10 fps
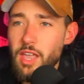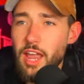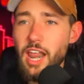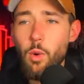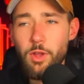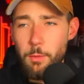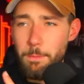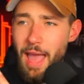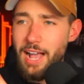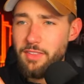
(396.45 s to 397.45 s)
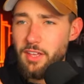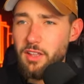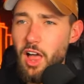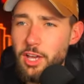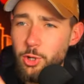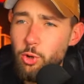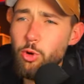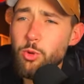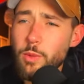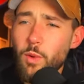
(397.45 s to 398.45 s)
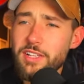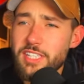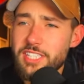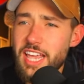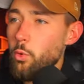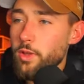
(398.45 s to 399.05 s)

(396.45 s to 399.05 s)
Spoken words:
And now we are back on the clock. Who do we want to take?